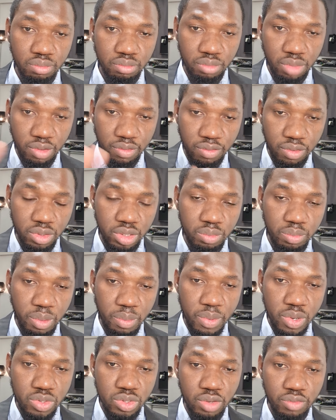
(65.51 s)
But for the
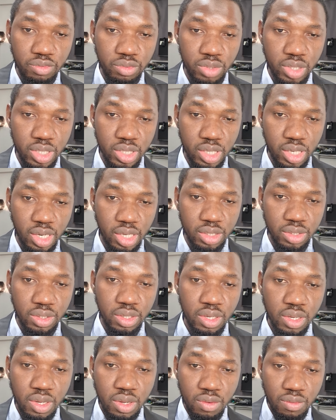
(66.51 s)
purpose of today's class,
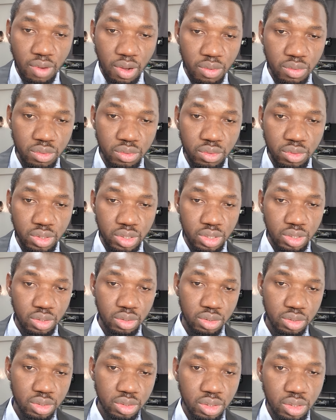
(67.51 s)
we're going to
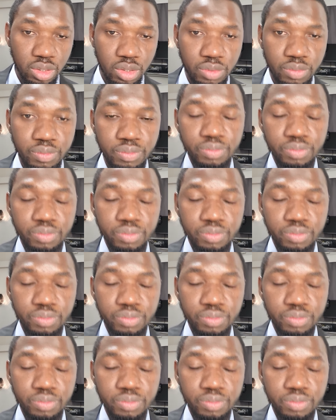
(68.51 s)
discuss uh,